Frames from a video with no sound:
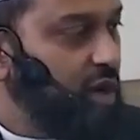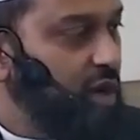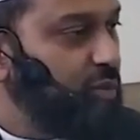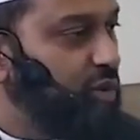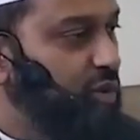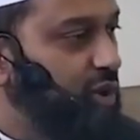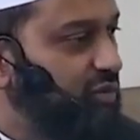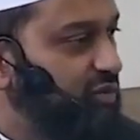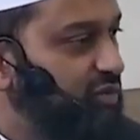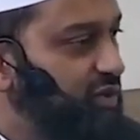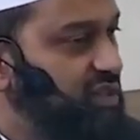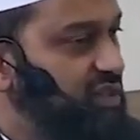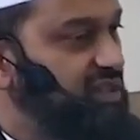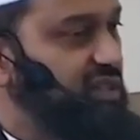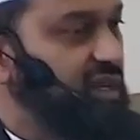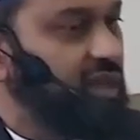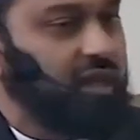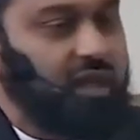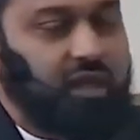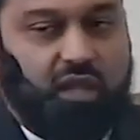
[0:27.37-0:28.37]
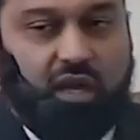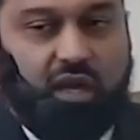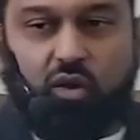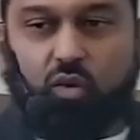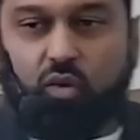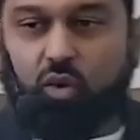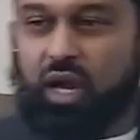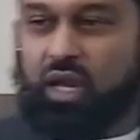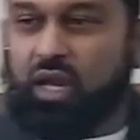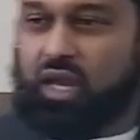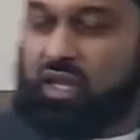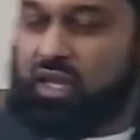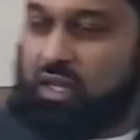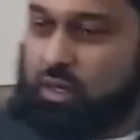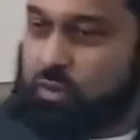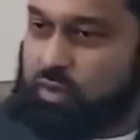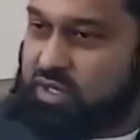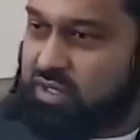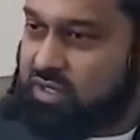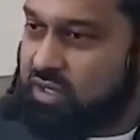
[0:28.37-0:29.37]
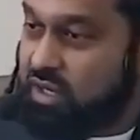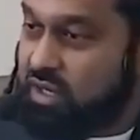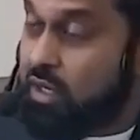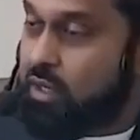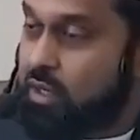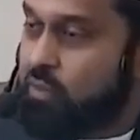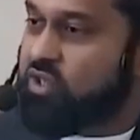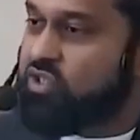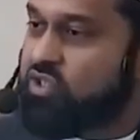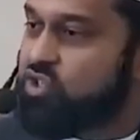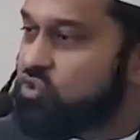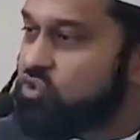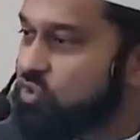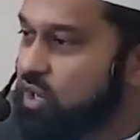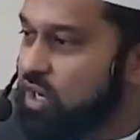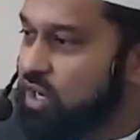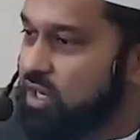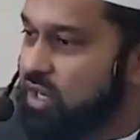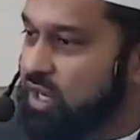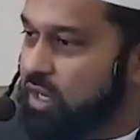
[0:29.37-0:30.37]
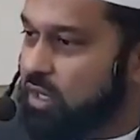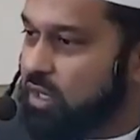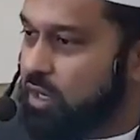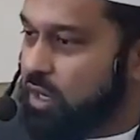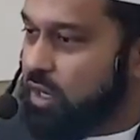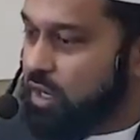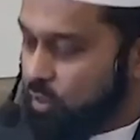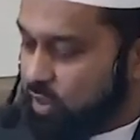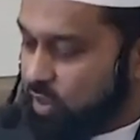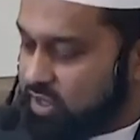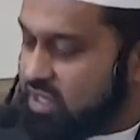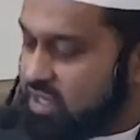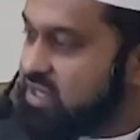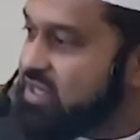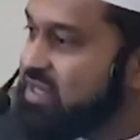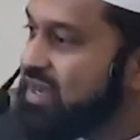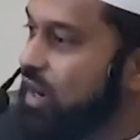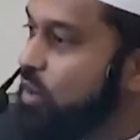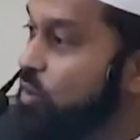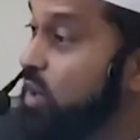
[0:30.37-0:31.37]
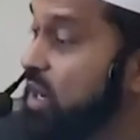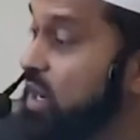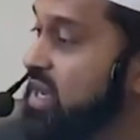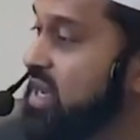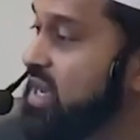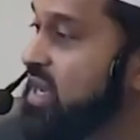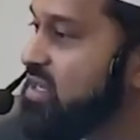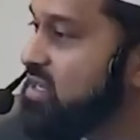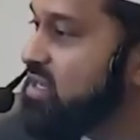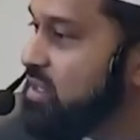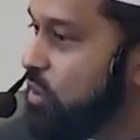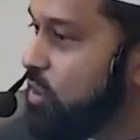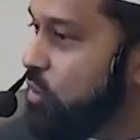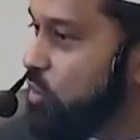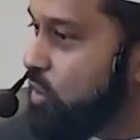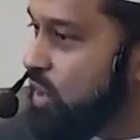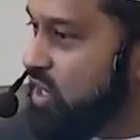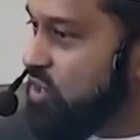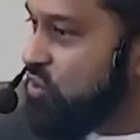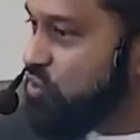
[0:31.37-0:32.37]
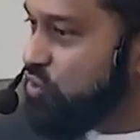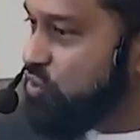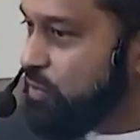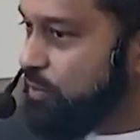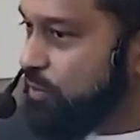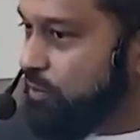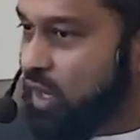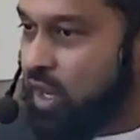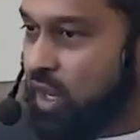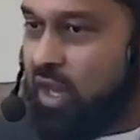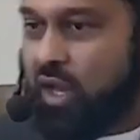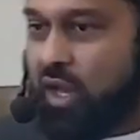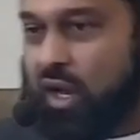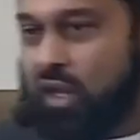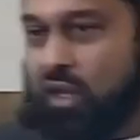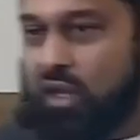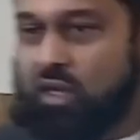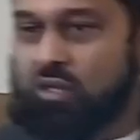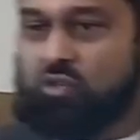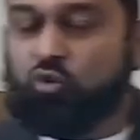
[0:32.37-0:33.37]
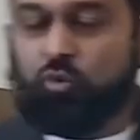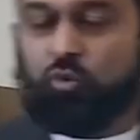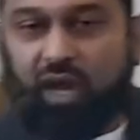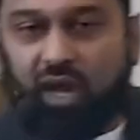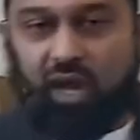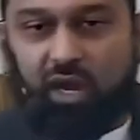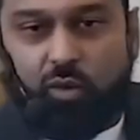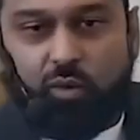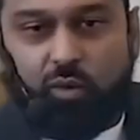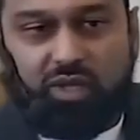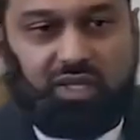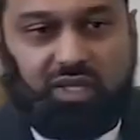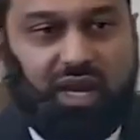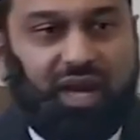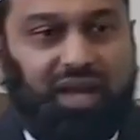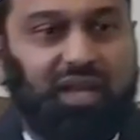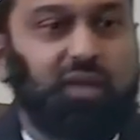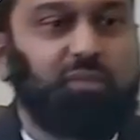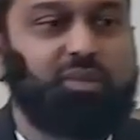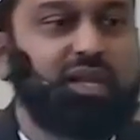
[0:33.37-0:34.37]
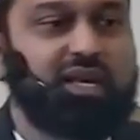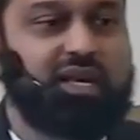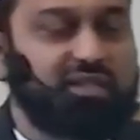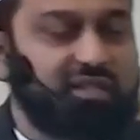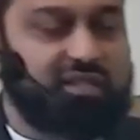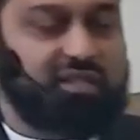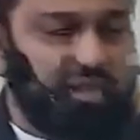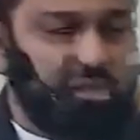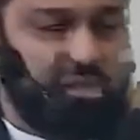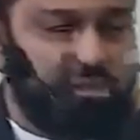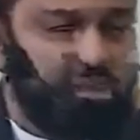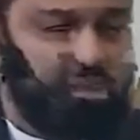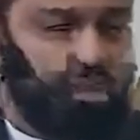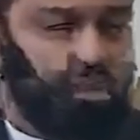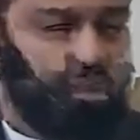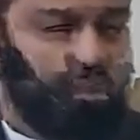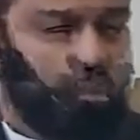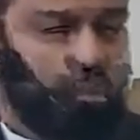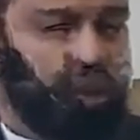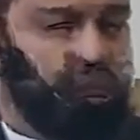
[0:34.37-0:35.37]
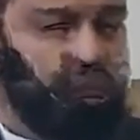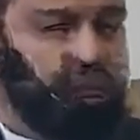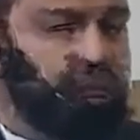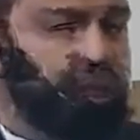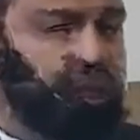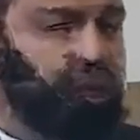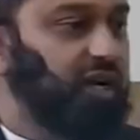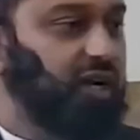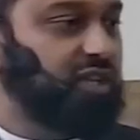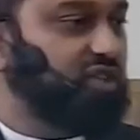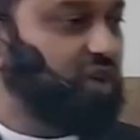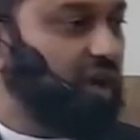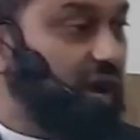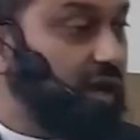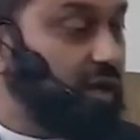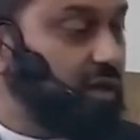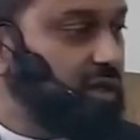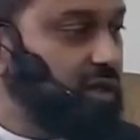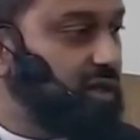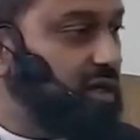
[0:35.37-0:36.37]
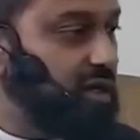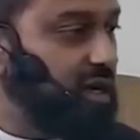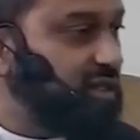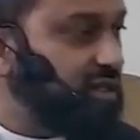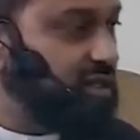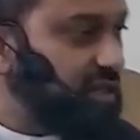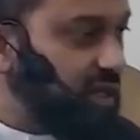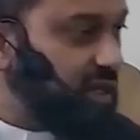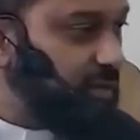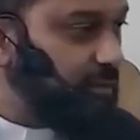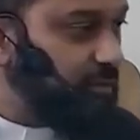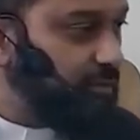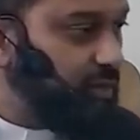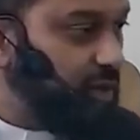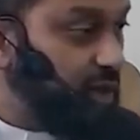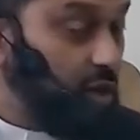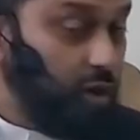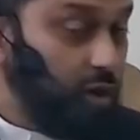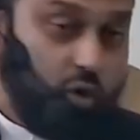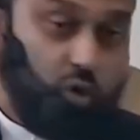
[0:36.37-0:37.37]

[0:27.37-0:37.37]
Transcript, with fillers: when our Prophet sallallahu alaihi wasallam was struggling with his da'wah against the Quraysh, Allah subhanahu wa ta'ala blessed him with a child, a son,